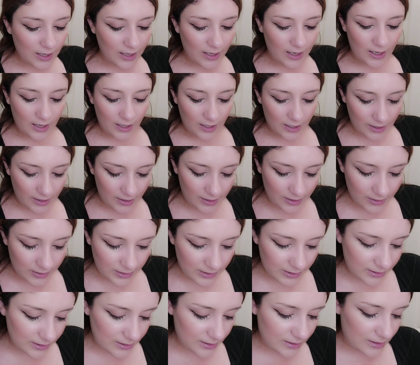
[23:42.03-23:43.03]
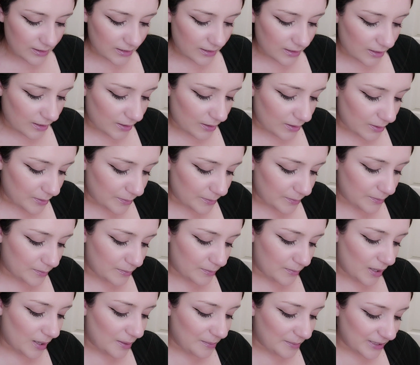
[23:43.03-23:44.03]
And
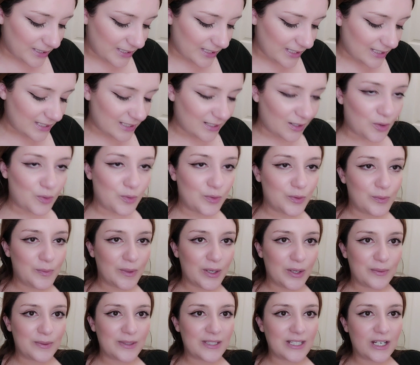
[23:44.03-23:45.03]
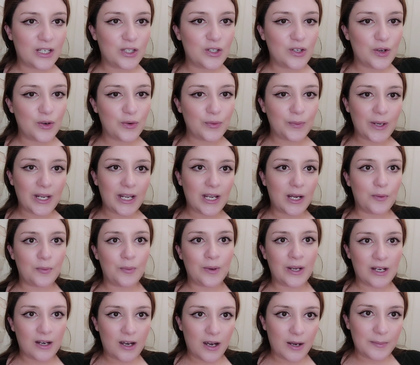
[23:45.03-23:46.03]
my sister called me and was like, no, wait, we're
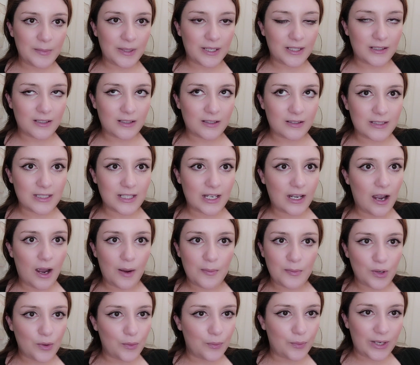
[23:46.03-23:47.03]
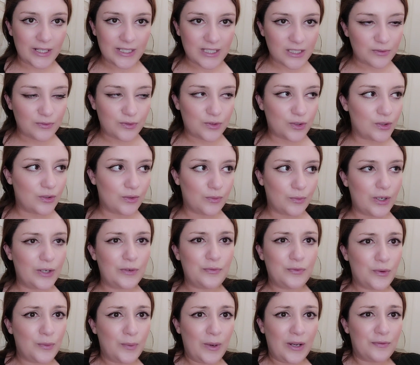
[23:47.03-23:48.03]
coming. And I was like, I'm not waiting for you. If we
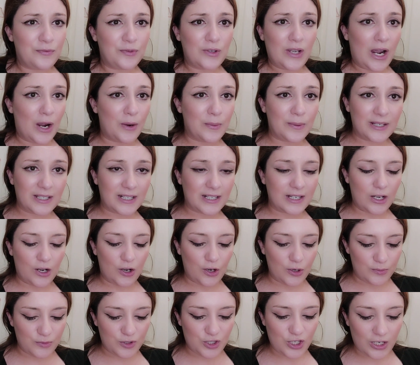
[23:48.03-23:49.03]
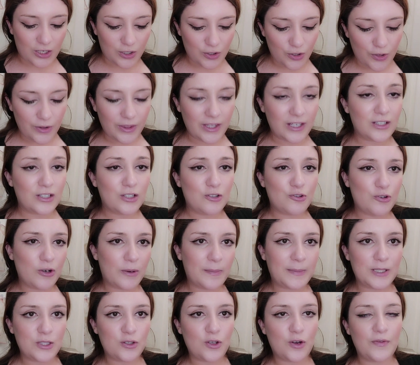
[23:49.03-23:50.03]
wait for you, how are we gonna get home? She's like, no, they're gonna drop us
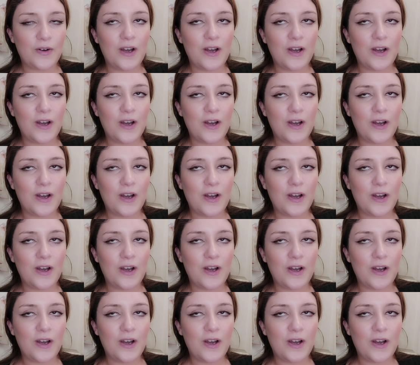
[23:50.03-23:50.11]
off.